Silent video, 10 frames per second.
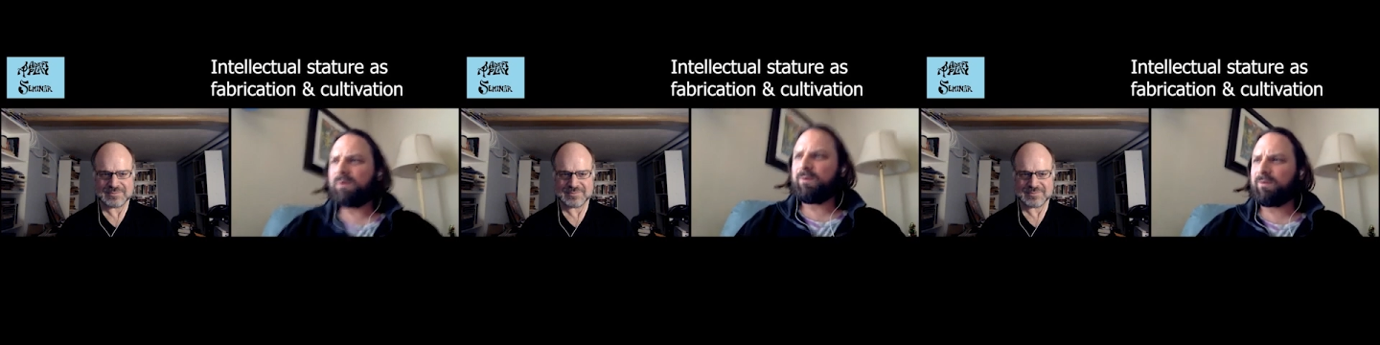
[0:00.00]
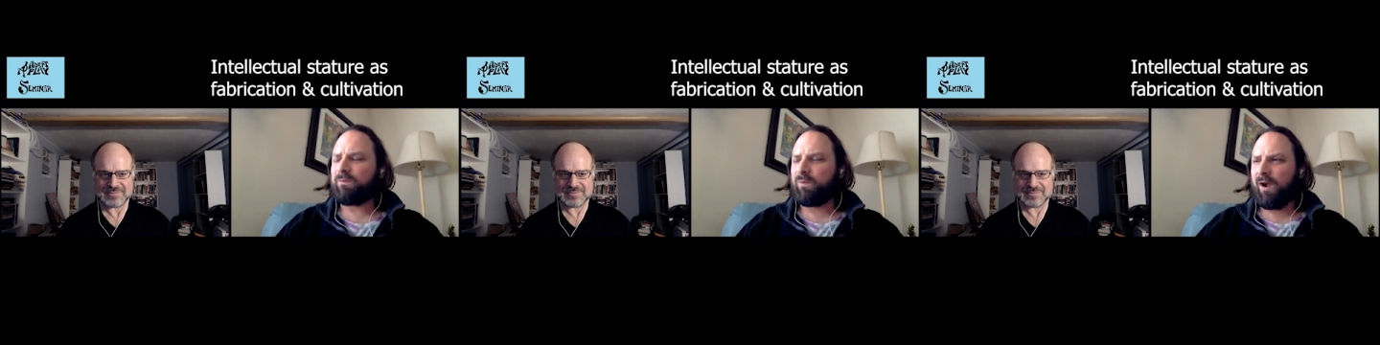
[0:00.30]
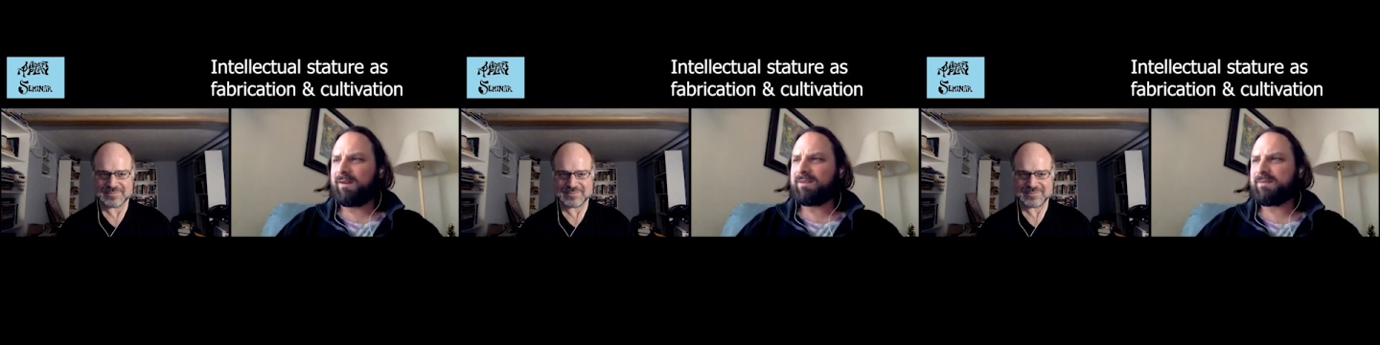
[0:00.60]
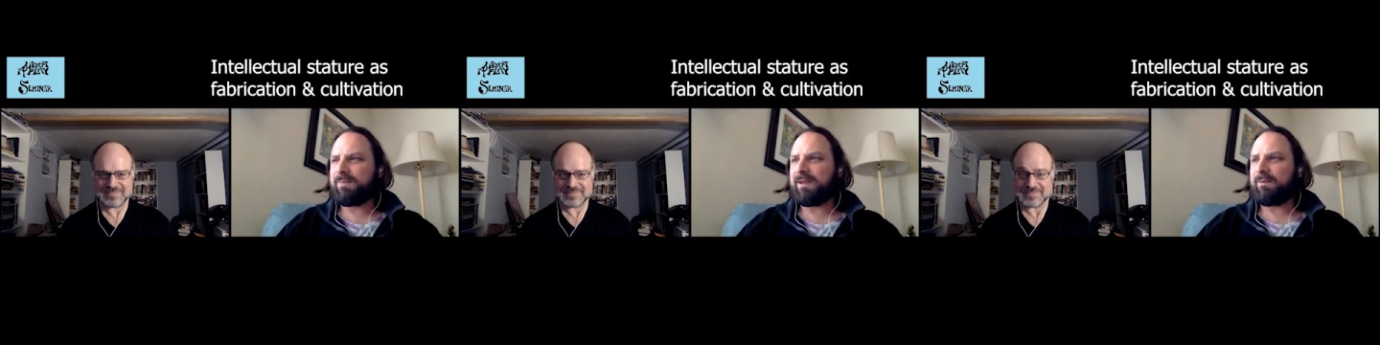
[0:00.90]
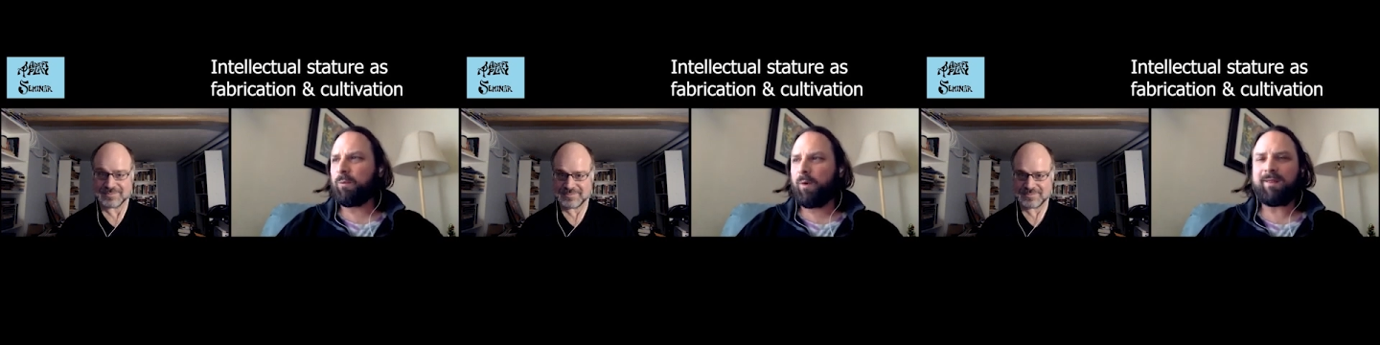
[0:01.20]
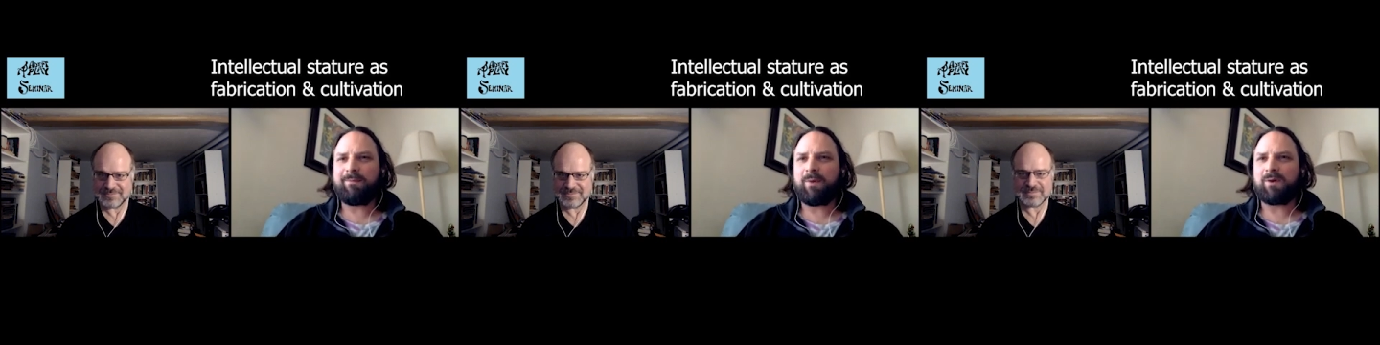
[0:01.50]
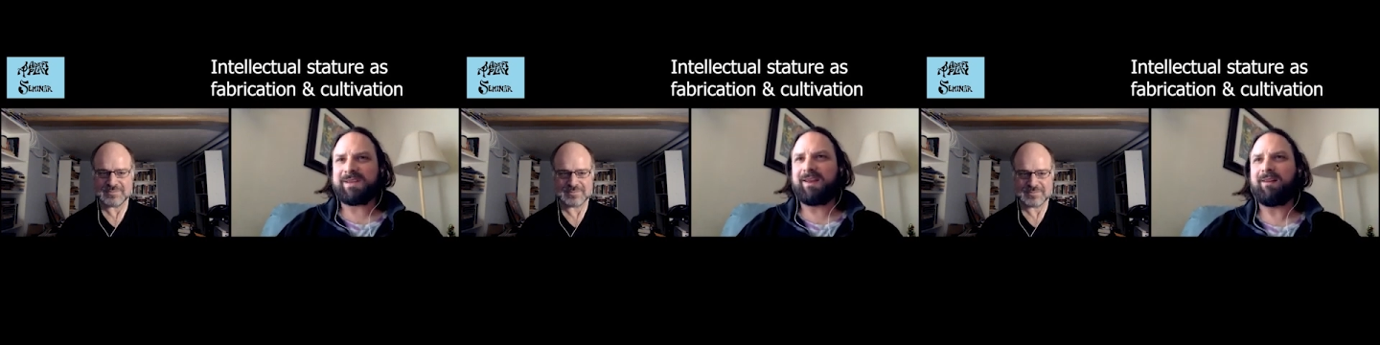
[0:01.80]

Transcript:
Speaker 1: known Ron to be one of the most